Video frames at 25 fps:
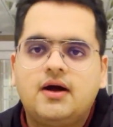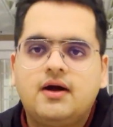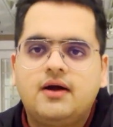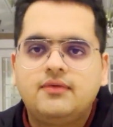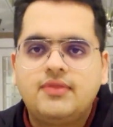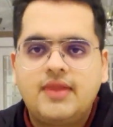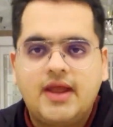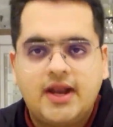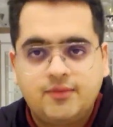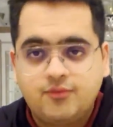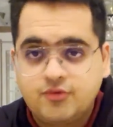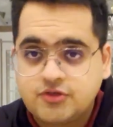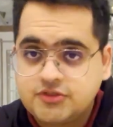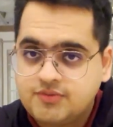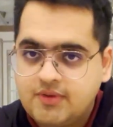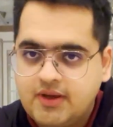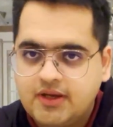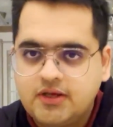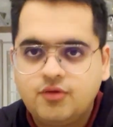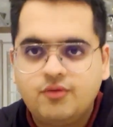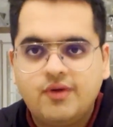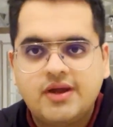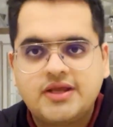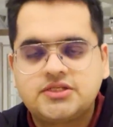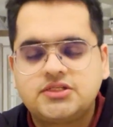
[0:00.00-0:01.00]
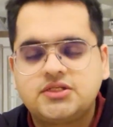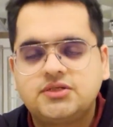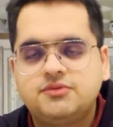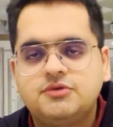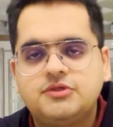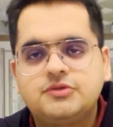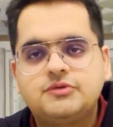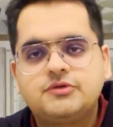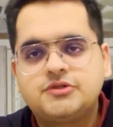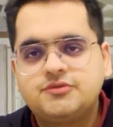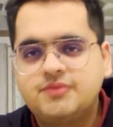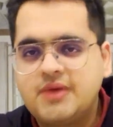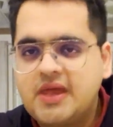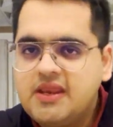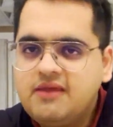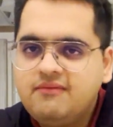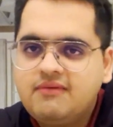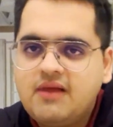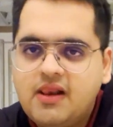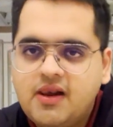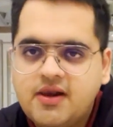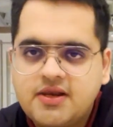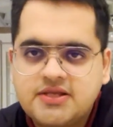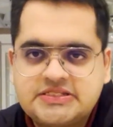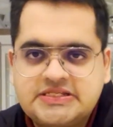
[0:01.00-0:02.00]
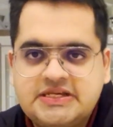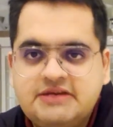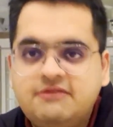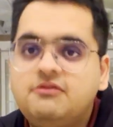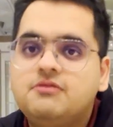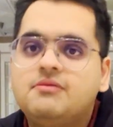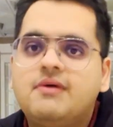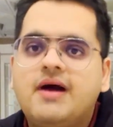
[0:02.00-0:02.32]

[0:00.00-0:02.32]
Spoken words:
That was one question which was very well received.